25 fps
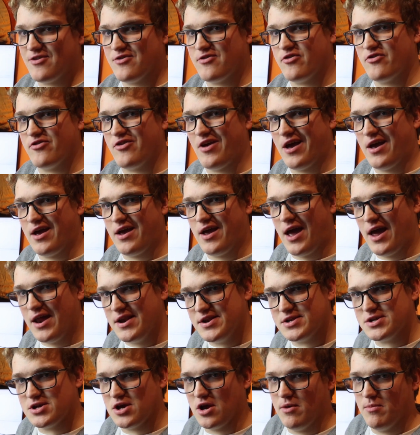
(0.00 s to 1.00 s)
this is a
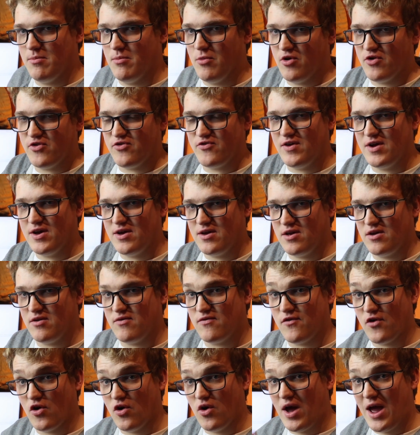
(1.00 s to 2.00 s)
N-type Mosfet.
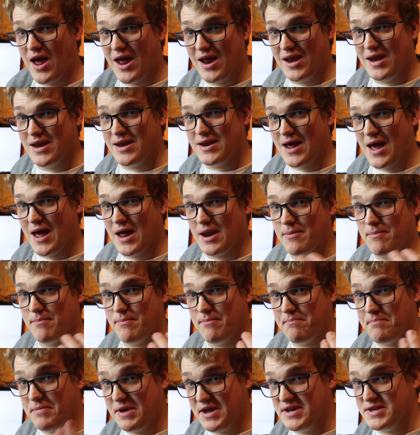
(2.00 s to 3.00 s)
You've got N and
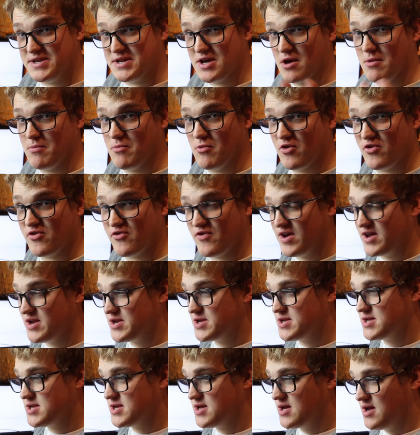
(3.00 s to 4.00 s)
P-type
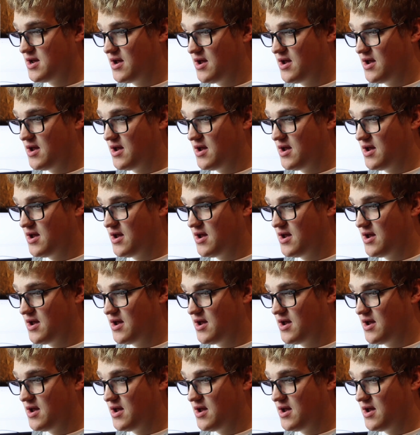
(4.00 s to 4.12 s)
Mosfets.